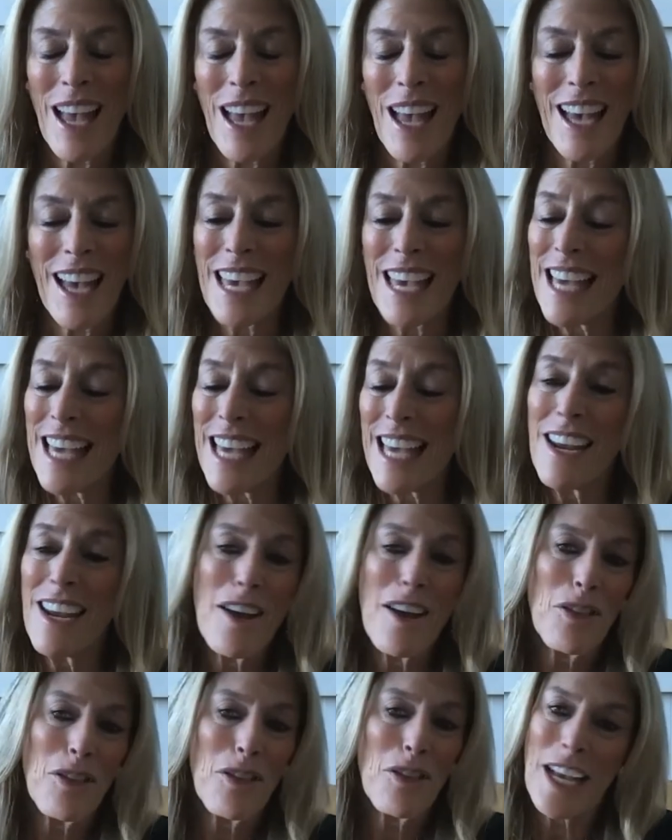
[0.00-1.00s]
again,
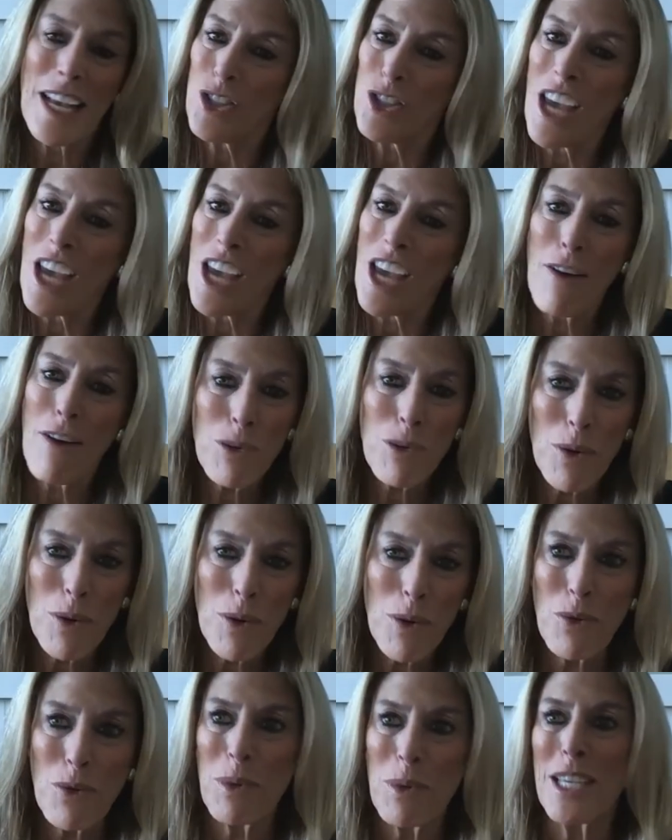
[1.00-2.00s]
thanks to everyone
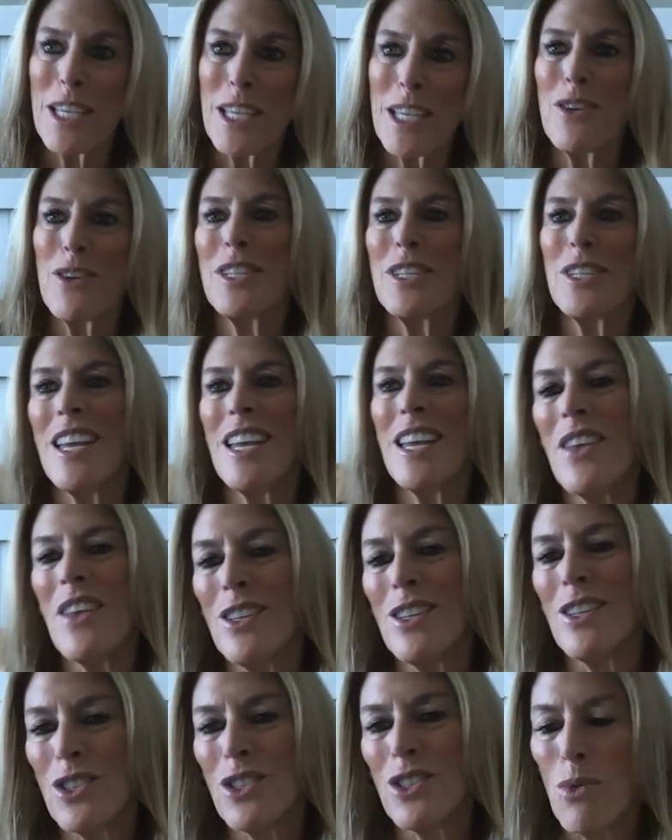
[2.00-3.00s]
for being here today.
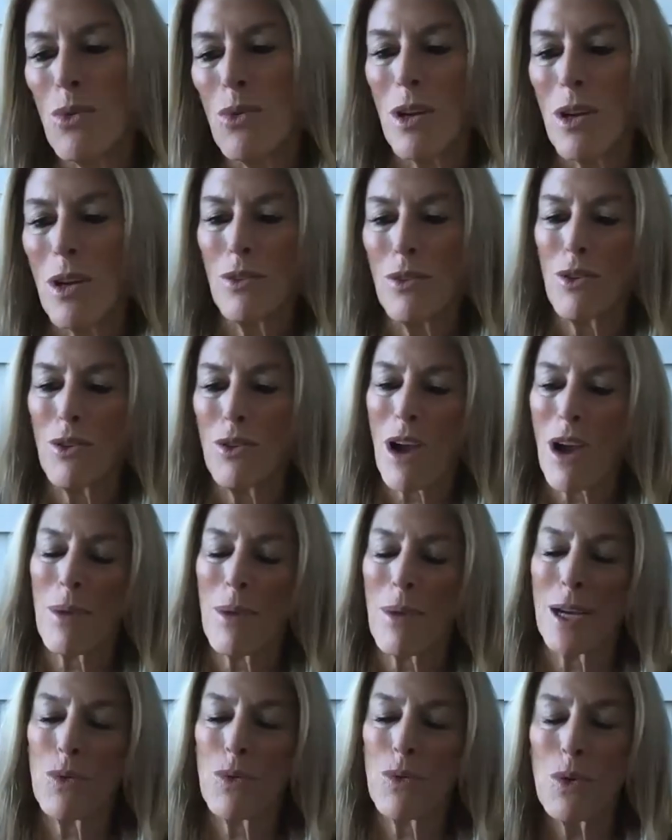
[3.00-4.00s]
Thanks to the wonderful
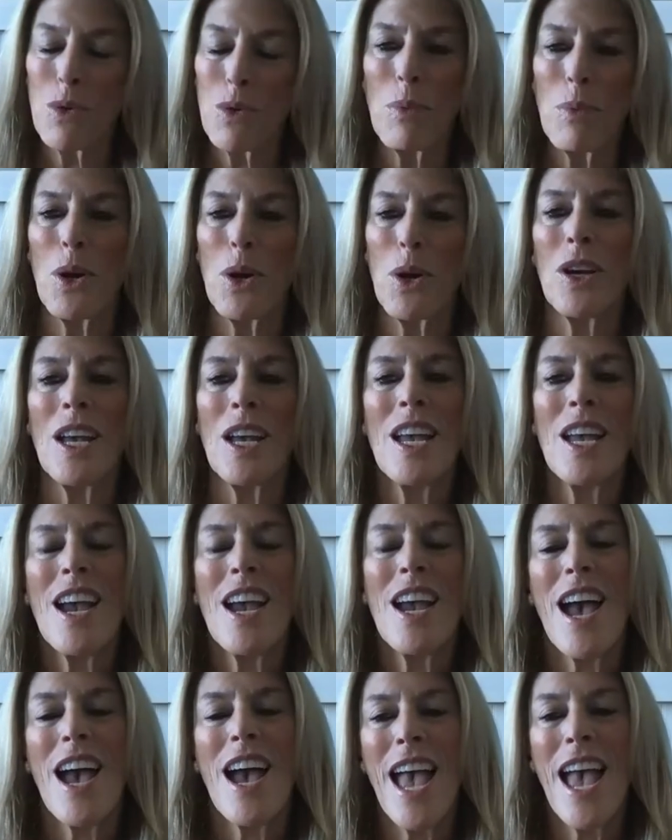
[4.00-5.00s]
Rabbi Gruenberg.
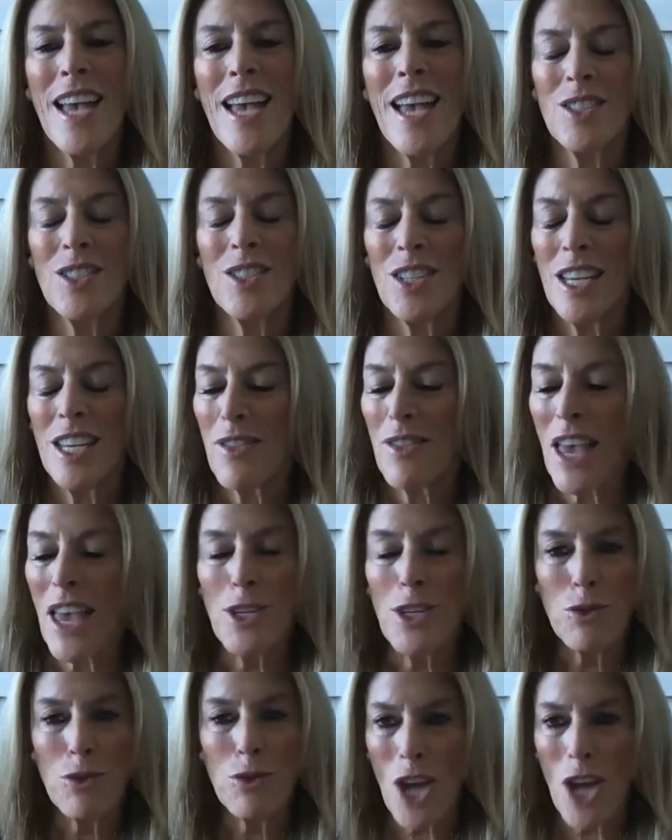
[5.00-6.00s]
And thank
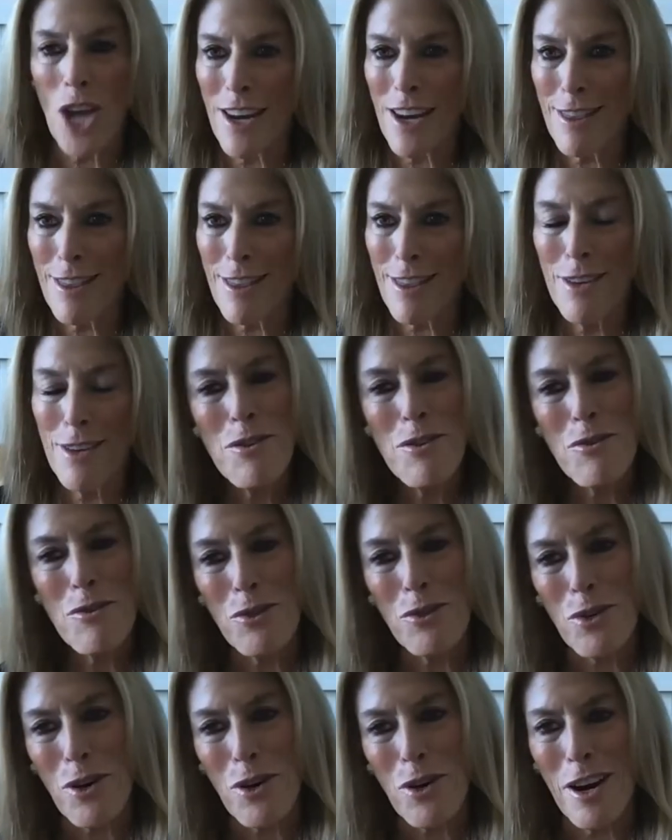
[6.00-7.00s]
you, Jonathan,
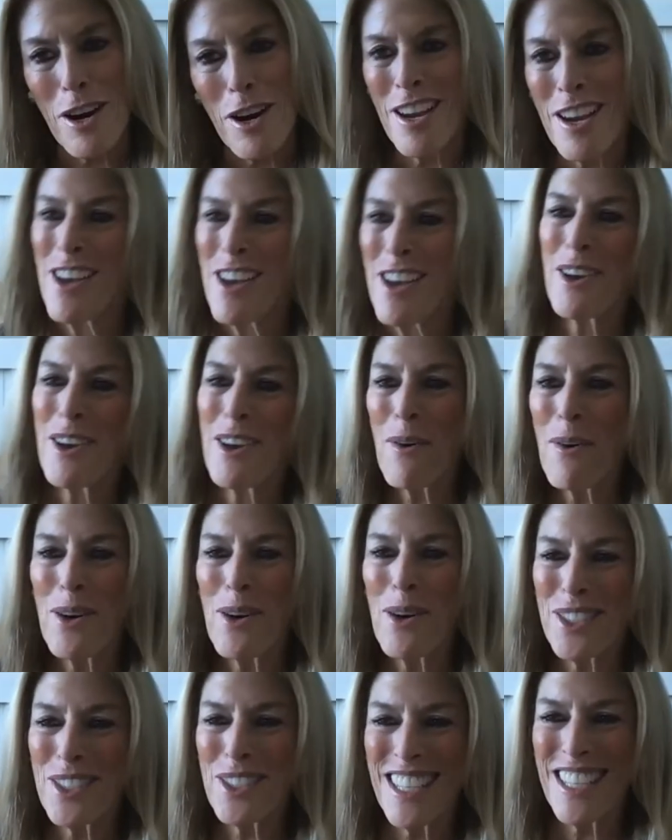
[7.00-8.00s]
for
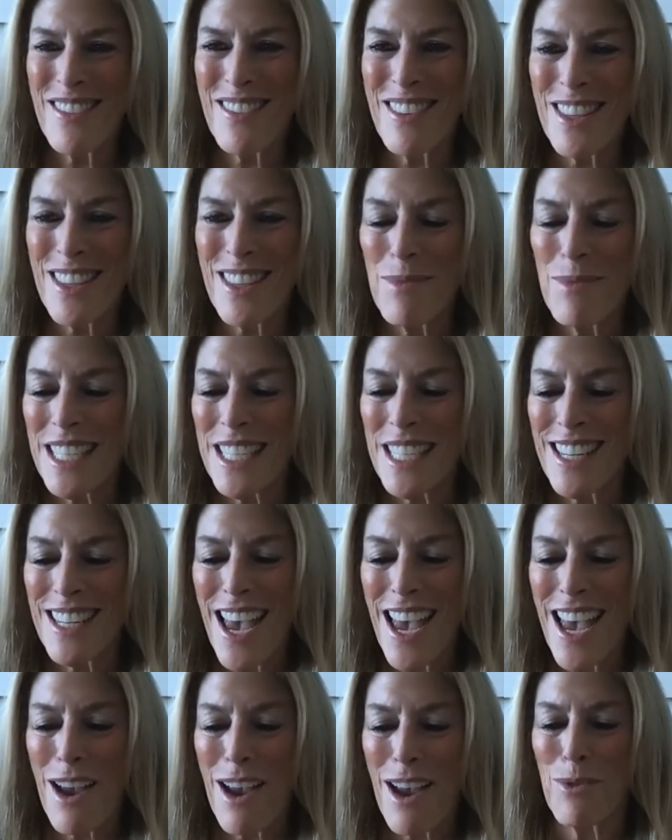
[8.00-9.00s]
co-hosting with me
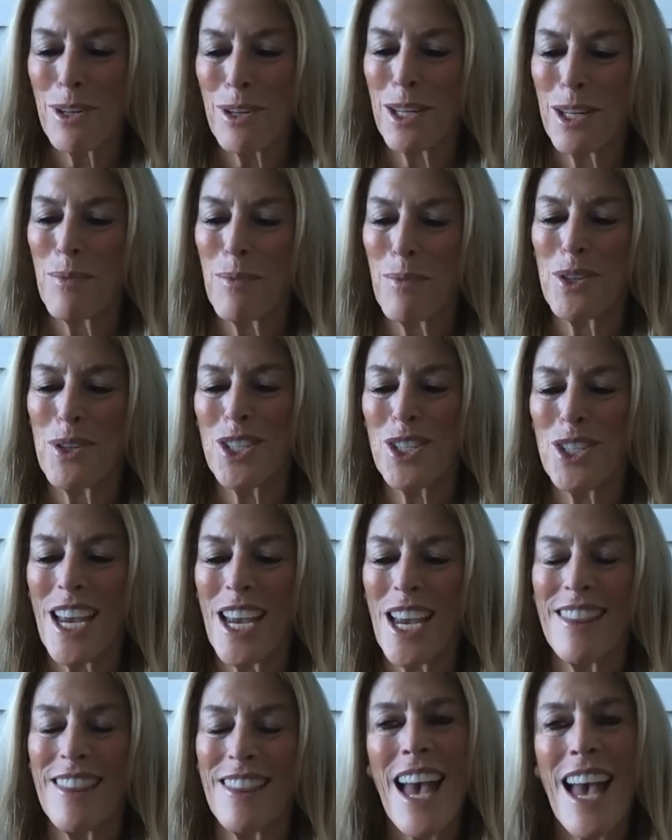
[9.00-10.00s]
today. I really
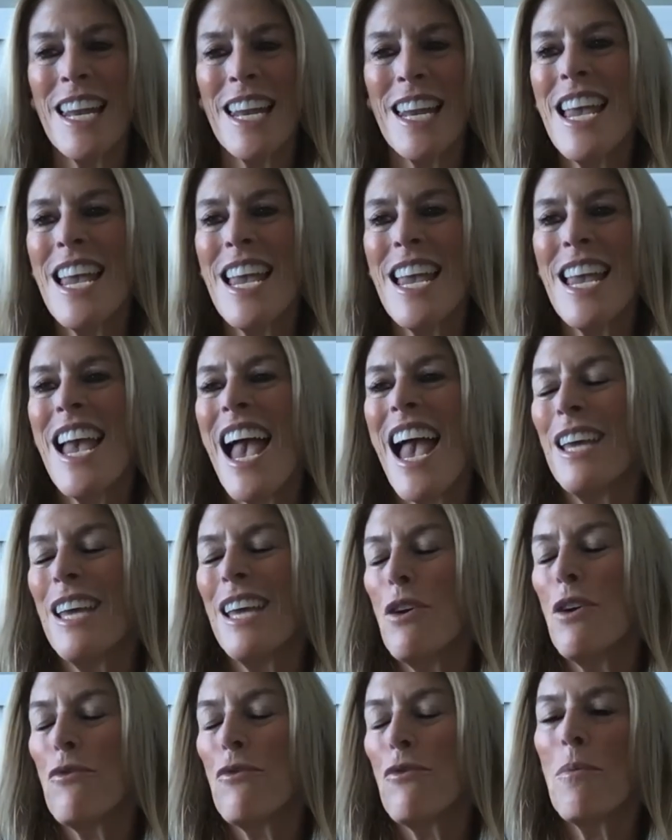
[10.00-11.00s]
appreciate that. And
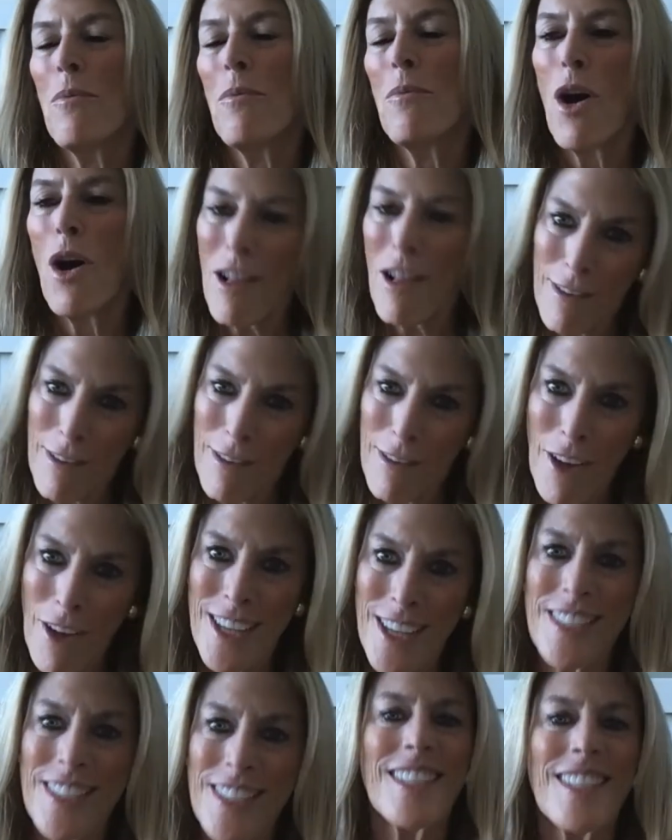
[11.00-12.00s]
from all of
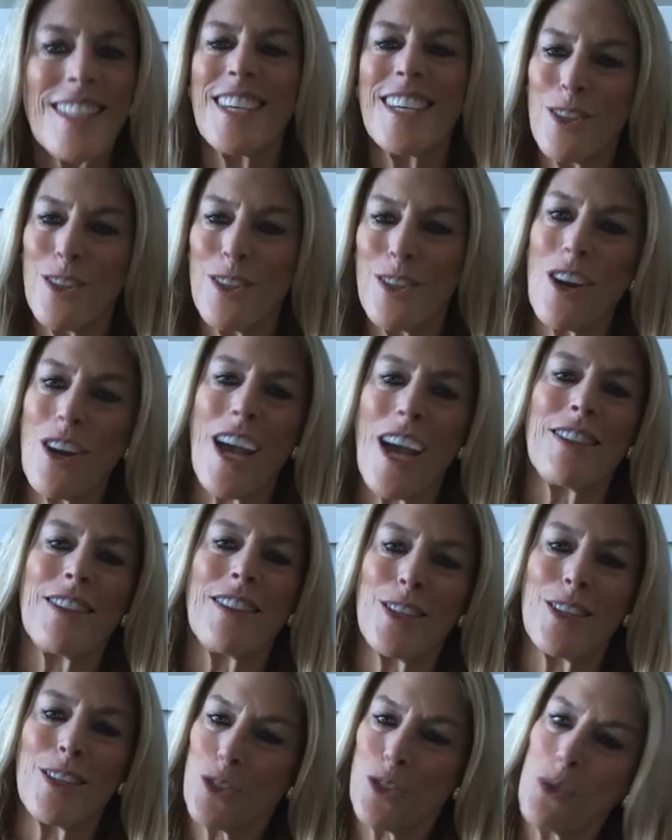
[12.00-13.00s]
us here at the
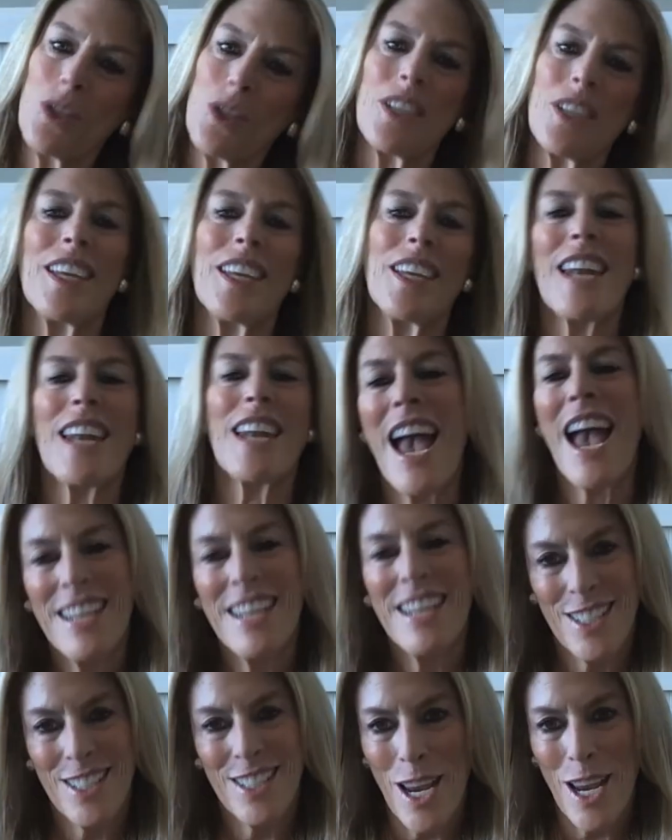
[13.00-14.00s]
Associated and
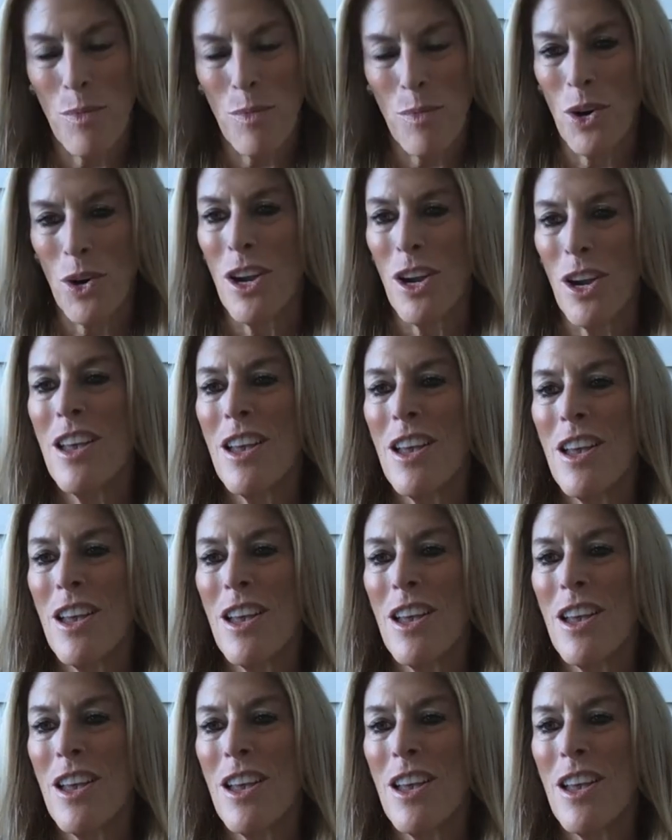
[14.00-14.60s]
at JMOR,